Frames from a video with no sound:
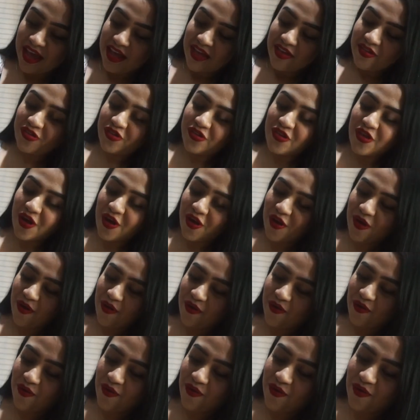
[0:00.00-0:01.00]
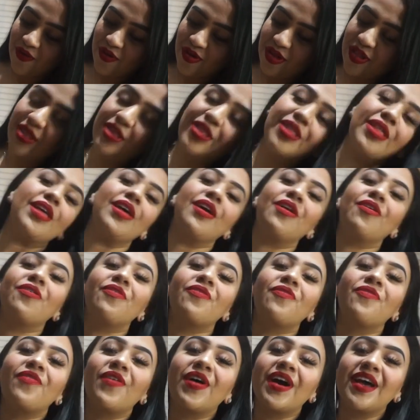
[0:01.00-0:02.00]
So, little
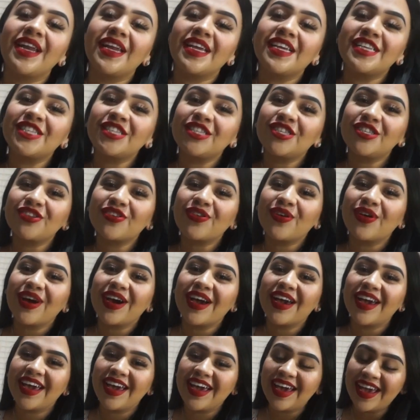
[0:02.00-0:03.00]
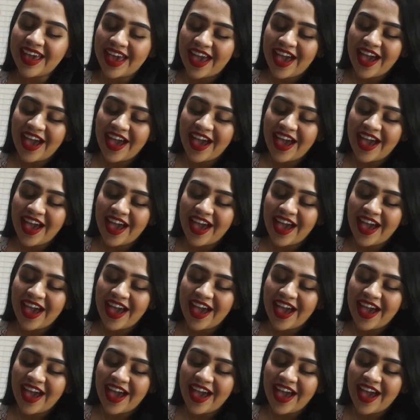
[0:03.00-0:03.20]
funny story.